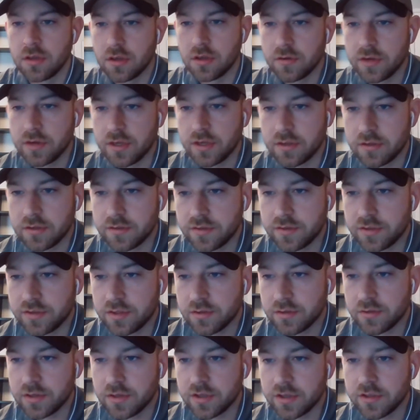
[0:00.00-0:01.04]
And let's
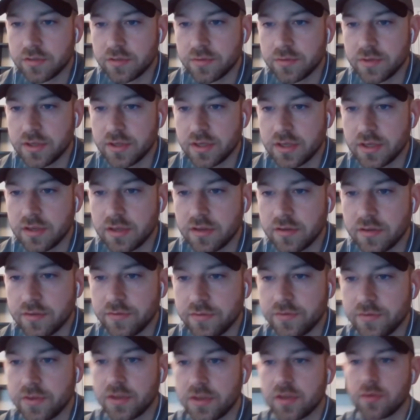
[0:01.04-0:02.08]
see what else we
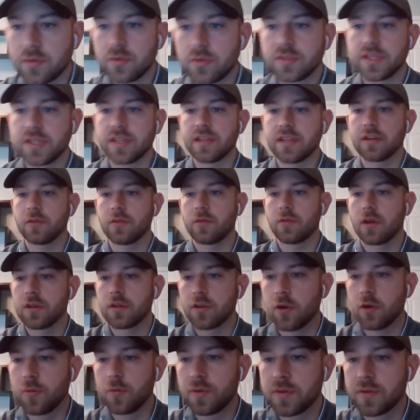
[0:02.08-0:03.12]
have. We're taking out a wall
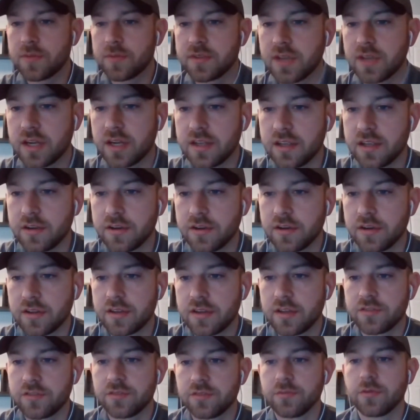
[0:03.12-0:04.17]
to open up a dining area to
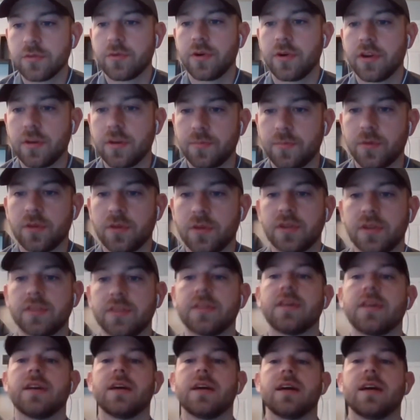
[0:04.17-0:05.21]
kitchen require a permit.
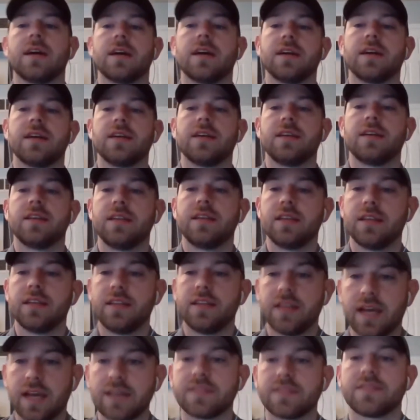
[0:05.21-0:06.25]

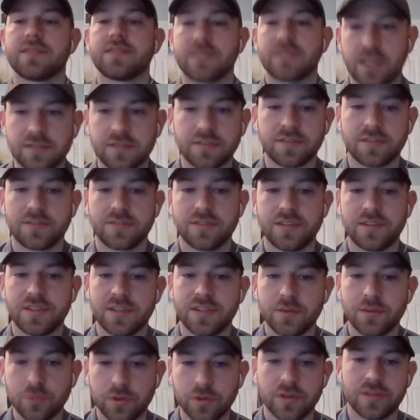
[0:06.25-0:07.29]
Yes, technically
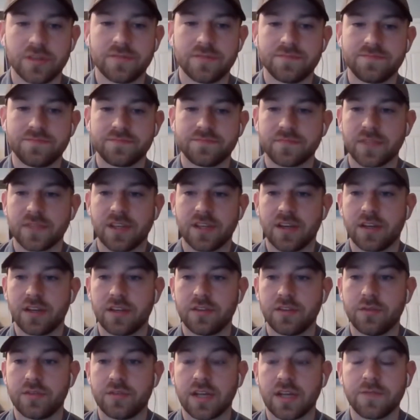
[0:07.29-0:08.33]
it would.
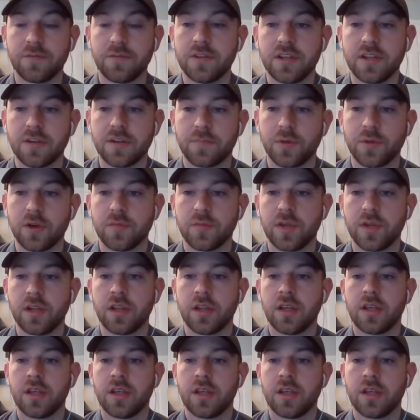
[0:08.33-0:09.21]
You definitely need a permit.